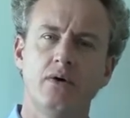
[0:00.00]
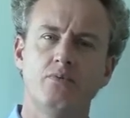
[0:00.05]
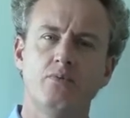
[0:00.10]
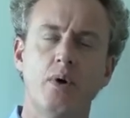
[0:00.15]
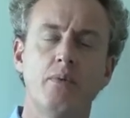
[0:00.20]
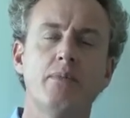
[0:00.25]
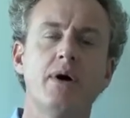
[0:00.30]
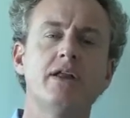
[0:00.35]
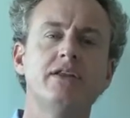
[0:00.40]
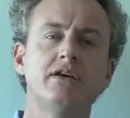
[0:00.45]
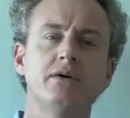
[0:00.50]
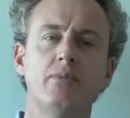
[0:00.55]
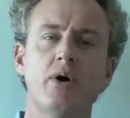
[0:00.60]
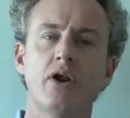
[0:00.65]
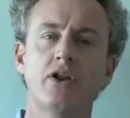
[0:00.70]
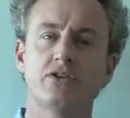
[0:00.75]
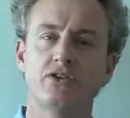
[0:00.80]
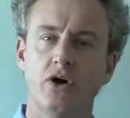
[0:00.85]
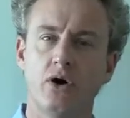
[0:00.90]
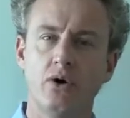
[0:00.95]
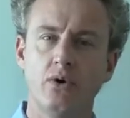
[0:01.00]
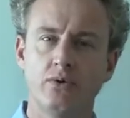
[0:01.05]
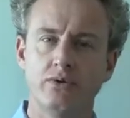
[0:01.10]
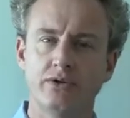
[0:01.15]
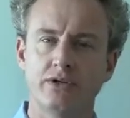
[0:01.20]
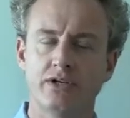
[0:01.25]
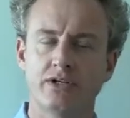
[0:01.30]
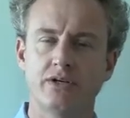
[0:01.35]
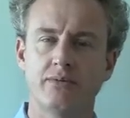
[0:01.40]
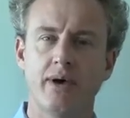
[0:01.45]
momentum on its own,
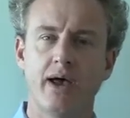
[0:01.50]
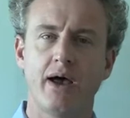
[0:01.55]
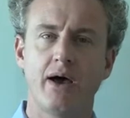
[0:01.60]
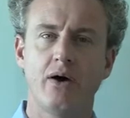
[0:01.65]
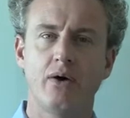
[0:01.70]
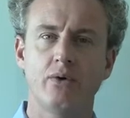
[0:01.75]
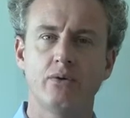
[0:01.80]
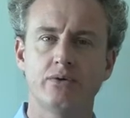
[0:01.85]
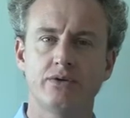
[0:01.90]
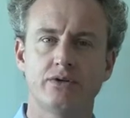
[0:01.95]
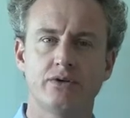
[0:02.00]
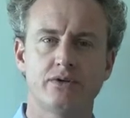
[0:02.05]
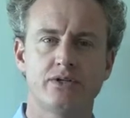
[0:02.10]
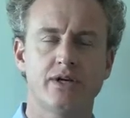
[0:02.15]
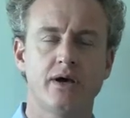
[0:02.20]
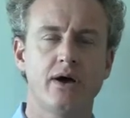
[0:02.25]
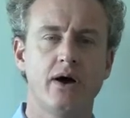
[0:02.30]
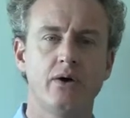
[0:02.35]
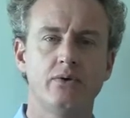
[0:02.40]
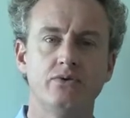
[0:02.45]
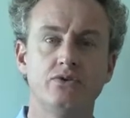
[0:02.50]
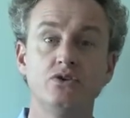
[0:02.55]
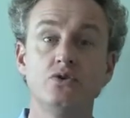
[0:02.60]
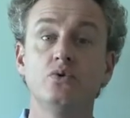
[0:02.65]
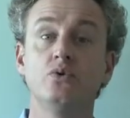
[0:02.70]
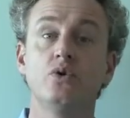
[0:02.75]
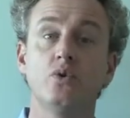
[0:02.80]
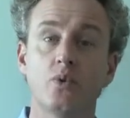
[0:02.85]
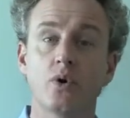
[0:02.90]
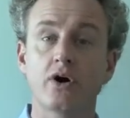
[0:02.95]
to somehow
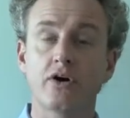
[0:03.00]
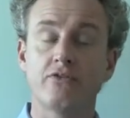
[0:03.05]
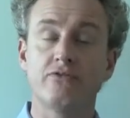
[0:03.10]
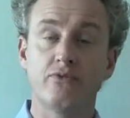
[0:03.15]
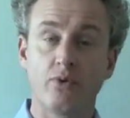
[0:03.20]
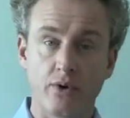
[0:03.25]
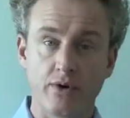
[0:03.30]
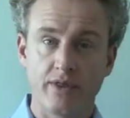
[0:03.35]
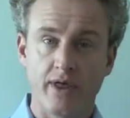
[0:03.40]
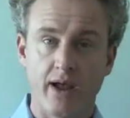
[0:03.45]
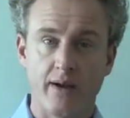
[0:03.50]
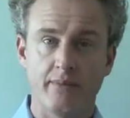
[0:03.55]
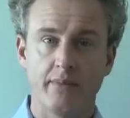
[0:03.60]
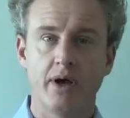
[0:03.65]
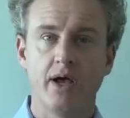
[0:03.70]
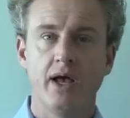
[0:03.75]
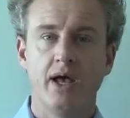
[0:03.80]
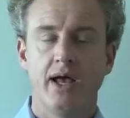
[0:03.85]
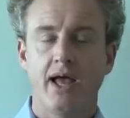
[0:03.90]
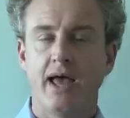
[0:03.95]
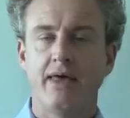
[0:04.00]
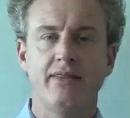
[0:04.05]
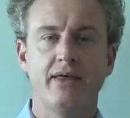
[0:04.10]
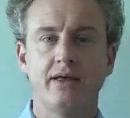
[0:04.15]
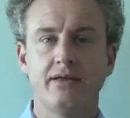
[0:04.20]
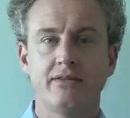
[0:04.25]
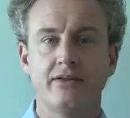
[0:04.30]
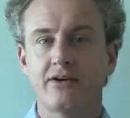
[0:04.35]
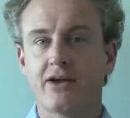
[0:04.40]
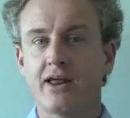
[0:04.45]
do the work for them, and
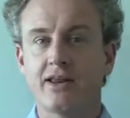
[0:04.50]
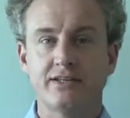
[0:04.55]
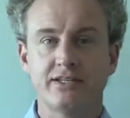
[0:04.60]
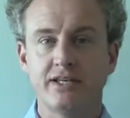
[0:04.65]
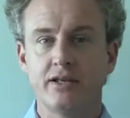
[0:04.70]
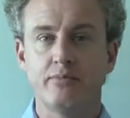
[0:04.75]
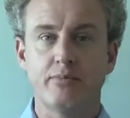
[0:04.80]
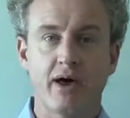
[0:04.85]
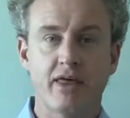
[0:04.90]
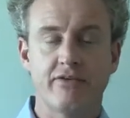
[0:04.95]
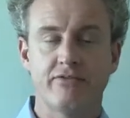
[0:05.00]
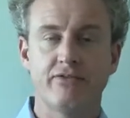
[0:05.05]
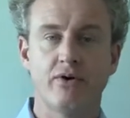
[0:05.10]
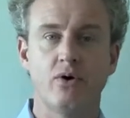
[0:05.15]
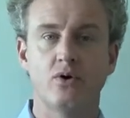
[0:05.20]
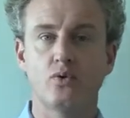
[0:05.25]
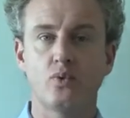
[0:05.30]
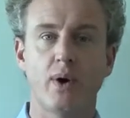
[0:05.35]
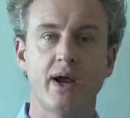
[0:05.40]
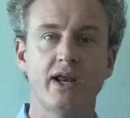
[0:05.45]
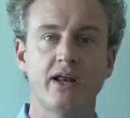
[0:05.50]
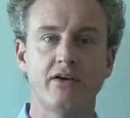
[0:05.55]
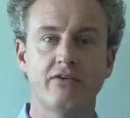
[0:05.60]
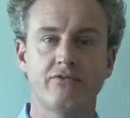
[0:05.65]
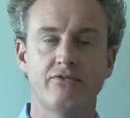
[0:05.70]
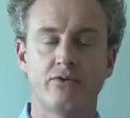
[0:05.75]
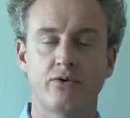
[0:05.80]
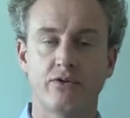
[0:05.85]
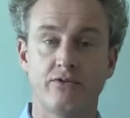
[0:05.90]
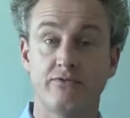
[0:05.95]
they're kind of sitting by the phone waiting
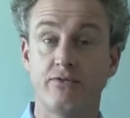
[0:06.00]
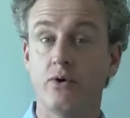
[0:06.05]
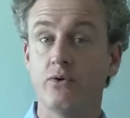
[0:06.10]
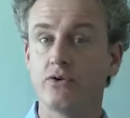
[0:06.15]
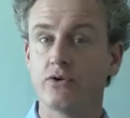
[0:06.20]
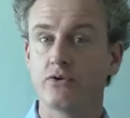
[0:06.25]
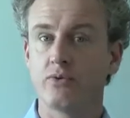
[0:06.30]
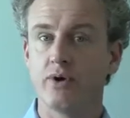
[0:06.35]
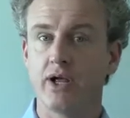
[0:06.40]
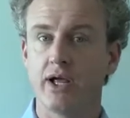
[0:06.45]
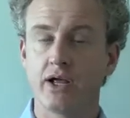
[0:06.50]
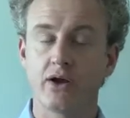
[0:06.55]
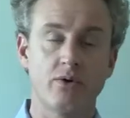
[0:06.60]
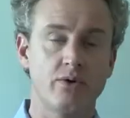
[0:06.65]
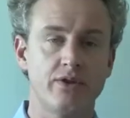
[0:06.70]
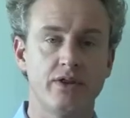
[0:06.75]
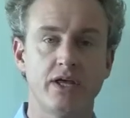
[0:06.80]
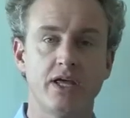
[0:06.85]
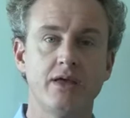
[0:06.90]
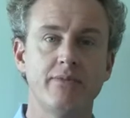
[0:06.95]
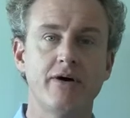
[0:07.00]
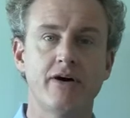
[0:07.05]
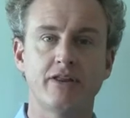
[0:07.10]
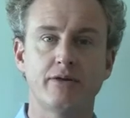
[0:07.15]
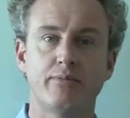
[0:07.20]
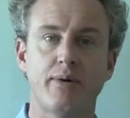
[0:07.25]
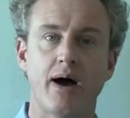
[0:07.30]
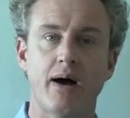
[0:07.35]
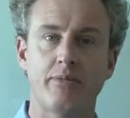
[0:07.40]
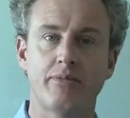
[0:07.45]
for the phone to ring or the email to
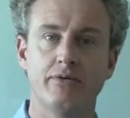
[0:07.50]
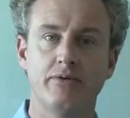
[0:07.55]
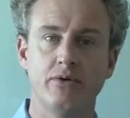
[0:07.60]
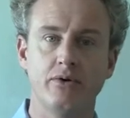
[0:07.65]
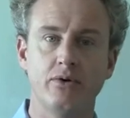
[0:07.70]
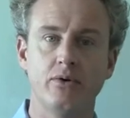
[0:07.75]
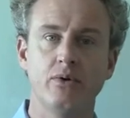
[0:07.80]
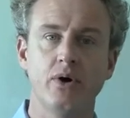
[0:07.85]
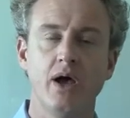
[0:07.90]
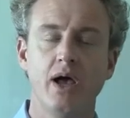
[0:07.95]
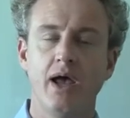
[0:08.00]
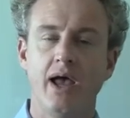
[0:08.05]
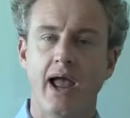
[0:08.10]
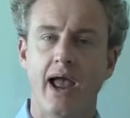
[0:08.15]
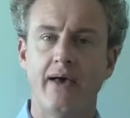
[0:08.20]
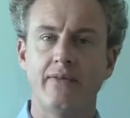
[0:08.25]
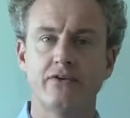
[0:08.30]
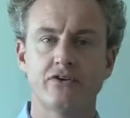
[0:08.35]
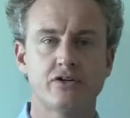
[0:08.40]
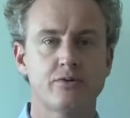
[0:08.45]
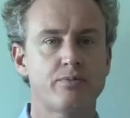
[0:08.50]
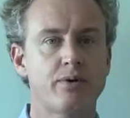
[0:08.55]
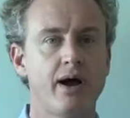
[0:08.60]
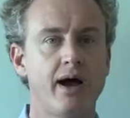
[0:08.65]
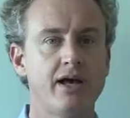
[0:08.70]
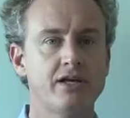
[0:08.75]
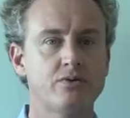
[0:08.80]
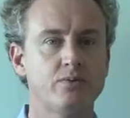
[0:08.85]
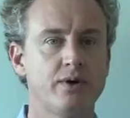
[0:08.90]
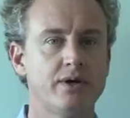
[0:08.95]
pop through, and they're
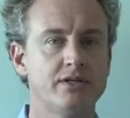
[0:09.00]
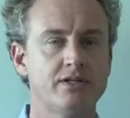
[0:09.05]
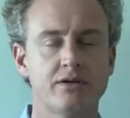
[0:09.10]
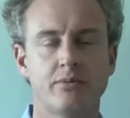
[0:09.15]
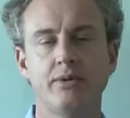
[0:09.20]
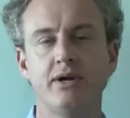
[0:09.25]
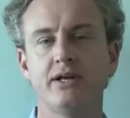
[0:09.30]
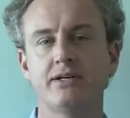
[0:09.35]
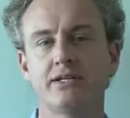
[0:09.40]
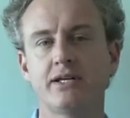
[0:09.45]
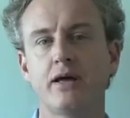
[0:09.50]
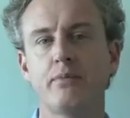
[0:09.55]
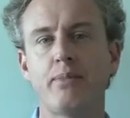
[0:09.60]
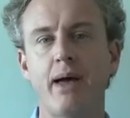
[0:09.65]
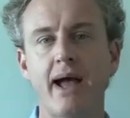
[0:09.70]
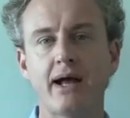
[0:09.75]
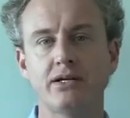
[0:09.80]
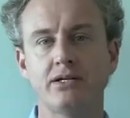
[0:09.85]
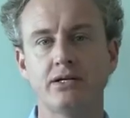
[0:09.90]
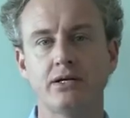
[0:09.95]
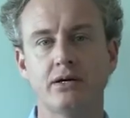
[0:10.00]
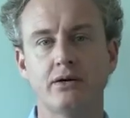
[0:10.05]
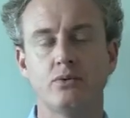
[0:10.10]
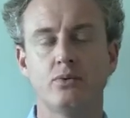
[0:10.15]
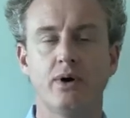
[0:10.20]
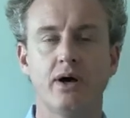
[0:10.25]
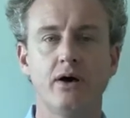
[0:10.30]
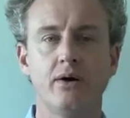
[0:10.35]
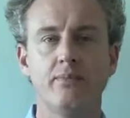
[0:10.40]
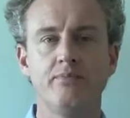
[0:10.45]
surprised when somebody doesn't get back to you.
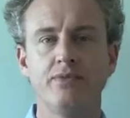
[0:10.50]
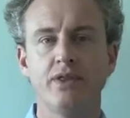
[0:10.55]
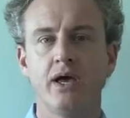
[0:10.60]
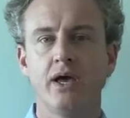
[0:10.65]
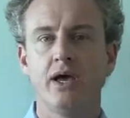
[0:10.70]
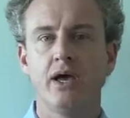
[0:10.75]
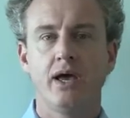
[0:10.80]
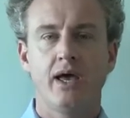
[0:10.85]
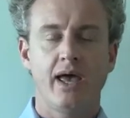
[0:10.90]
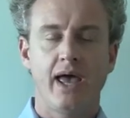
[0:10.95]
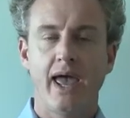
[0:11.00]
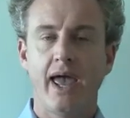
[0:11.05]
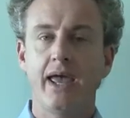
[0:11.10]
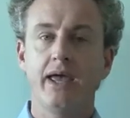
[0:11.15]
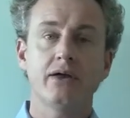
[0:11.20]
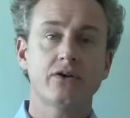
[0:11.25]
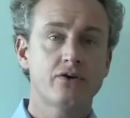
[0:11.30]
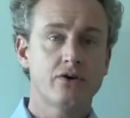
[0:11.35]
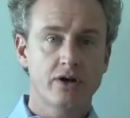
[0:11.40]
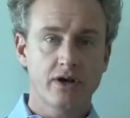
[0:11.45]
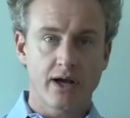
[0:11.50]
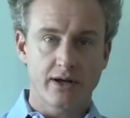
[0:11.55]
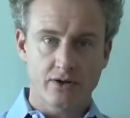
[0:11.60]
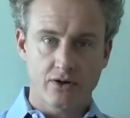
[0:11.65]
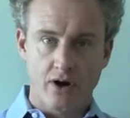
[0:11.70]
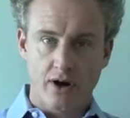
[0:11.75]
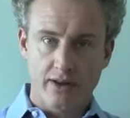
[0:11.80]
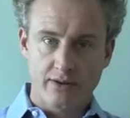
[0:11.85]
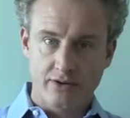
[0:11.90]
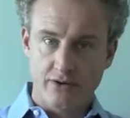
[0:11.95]
Well, A, it could have gotten
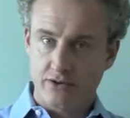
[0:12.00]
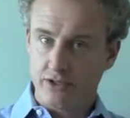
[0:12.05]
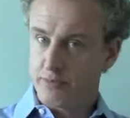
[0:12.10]
caught in their